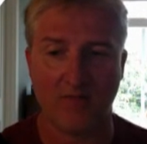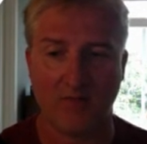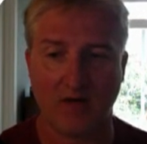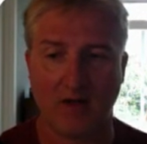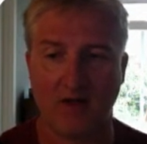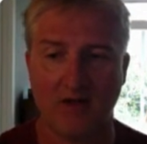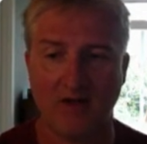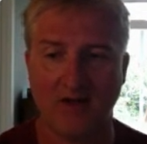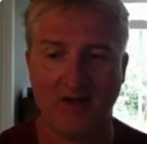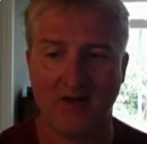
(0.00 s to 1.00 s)
Yeah.
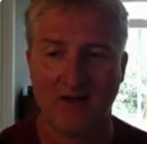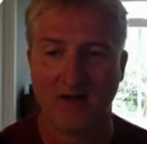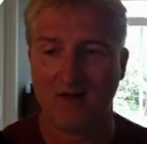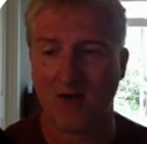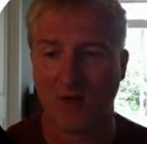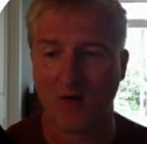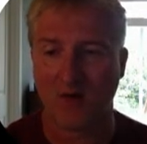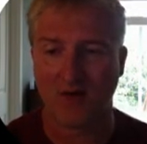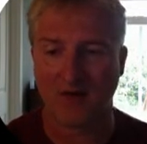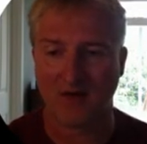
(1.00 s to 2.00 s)
No, we don't
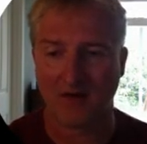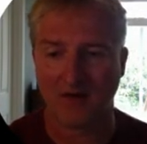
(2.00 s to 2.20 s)
want that there.